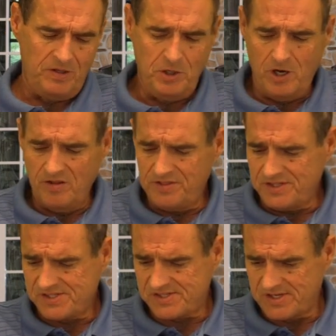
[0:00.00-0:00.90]
You know,
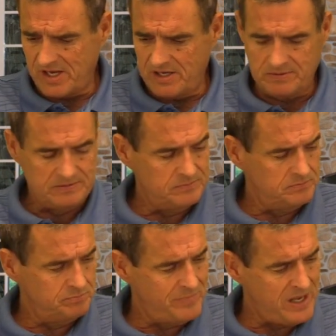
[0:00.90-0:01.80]
this uh,
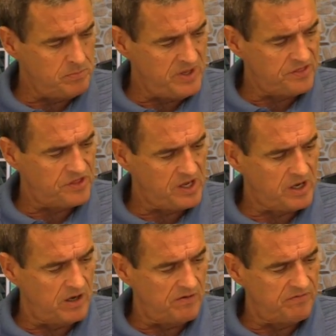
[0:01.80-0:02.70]
made me
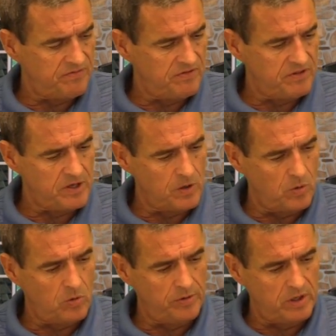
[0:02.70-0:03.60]
think of the
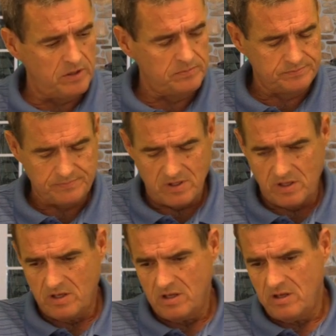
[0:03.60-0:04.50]
old uh,
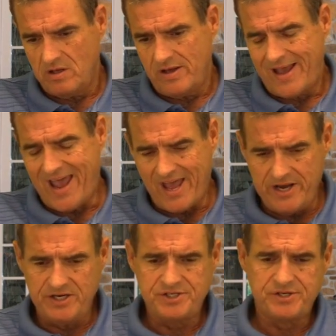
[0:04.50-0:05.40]

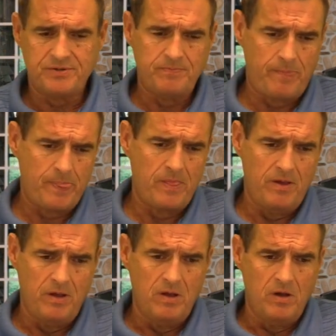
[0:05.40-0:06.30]
adage
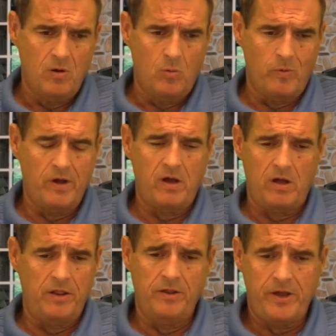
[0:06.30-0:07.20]
what,
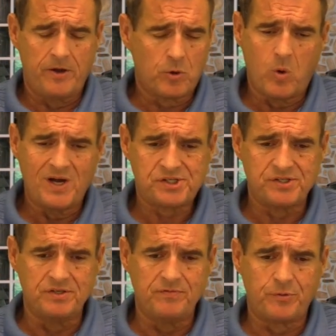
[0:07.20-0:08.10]
and the
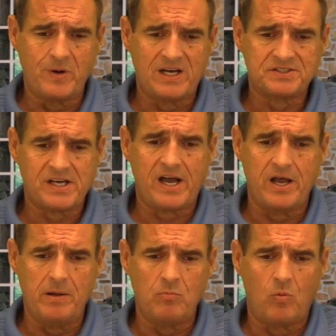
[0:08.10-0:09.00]
question throughout
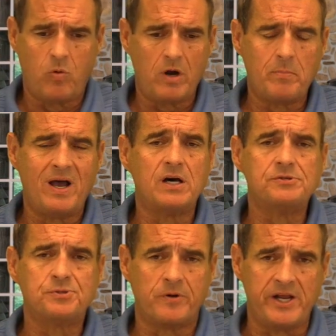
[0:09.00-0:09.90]
time what
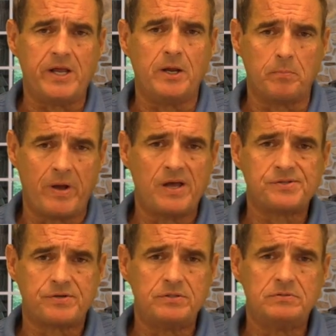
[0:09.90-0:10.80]
about drinking,
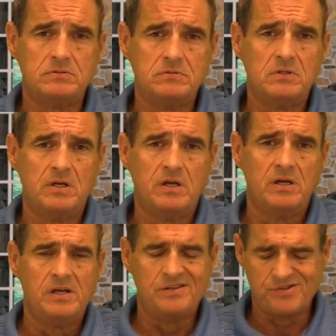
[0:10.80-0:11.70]
Pastor?
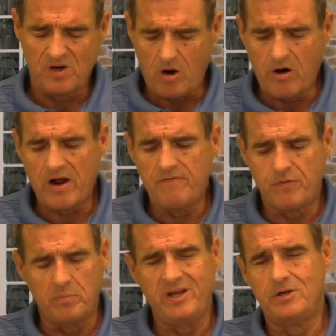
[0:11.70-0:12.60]
Is it all right
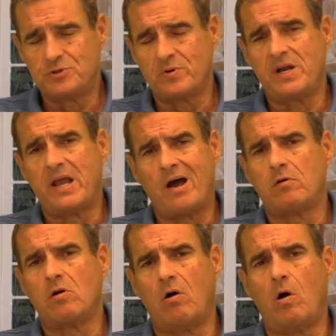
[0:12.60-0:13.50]
for me to drink
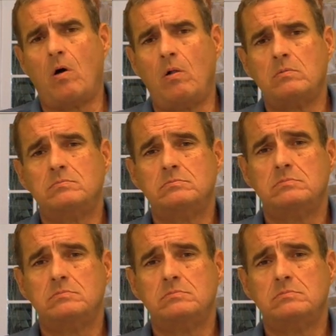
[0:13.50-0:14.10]
alcohol?